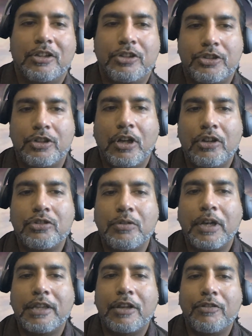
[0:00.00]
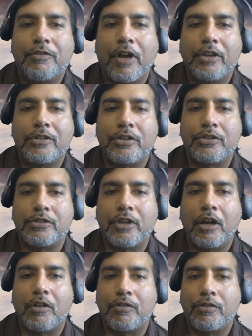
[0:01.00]
She also identifies
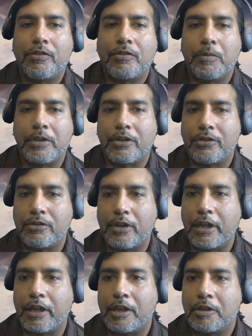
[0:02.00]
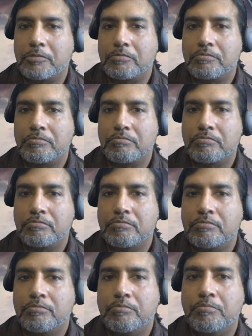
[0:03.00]
herself with the city.
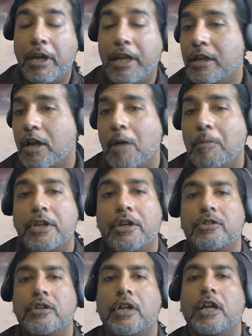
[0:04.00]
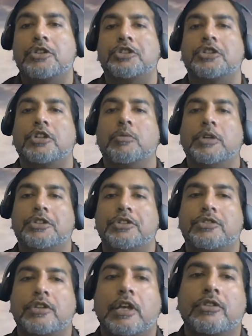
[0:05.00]
Many commentators are not sure when she
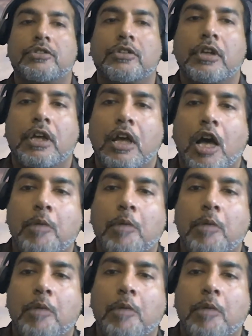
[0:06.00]
says a